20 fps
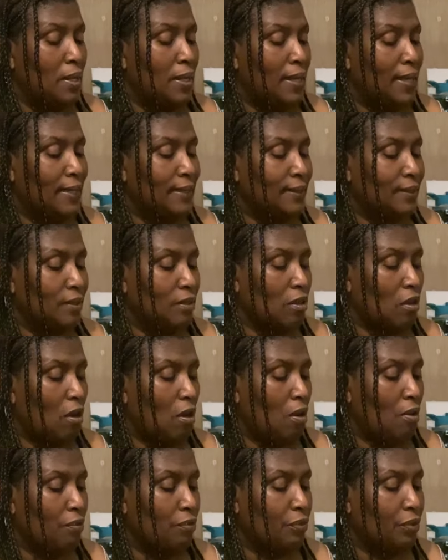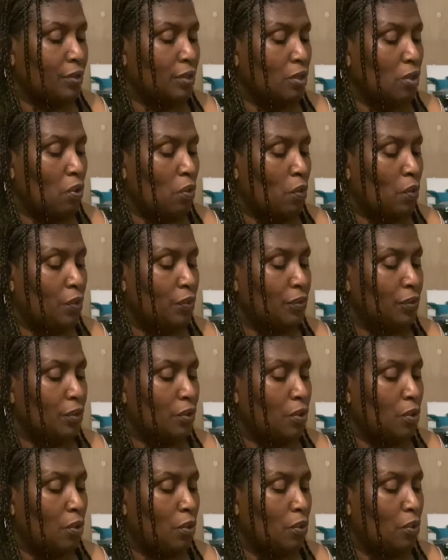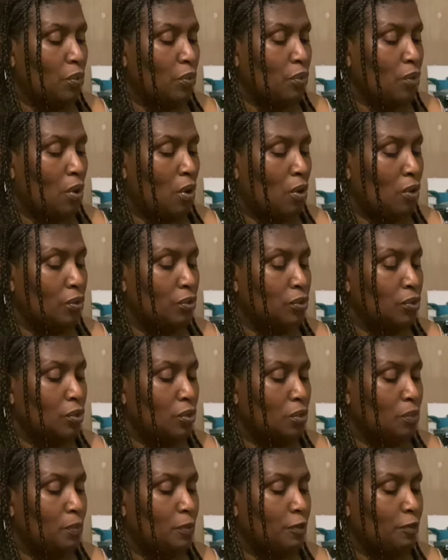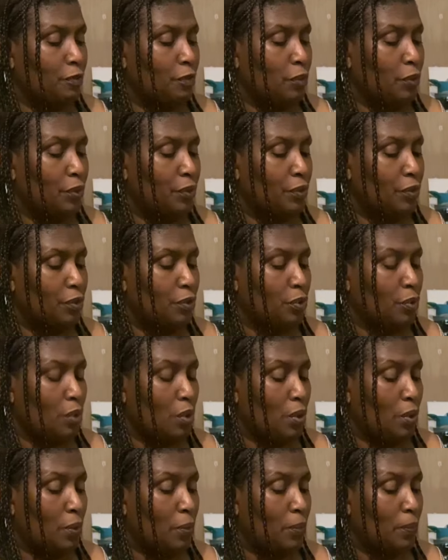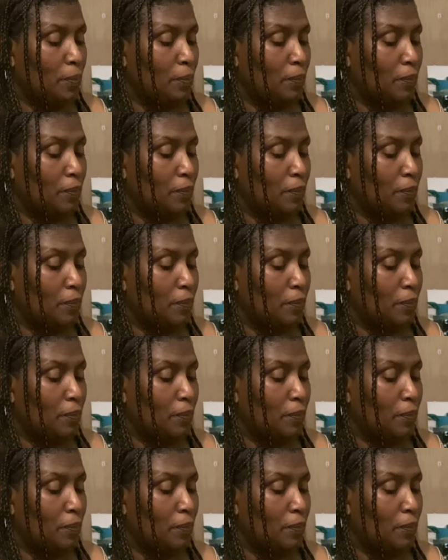as an offering on the gold altar before the throne.